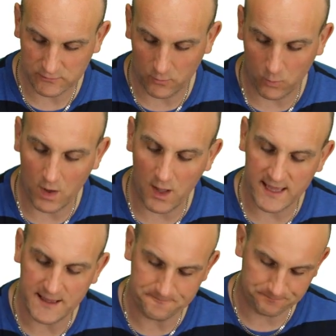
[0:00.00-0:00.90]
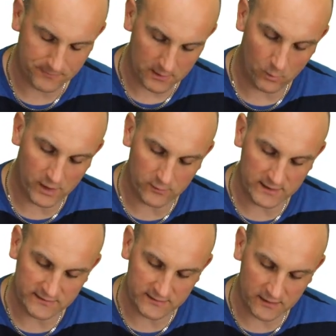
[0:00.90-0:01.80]
equal to y. Why do I
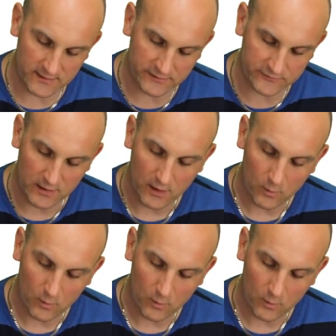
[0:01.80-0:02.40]
need to know this?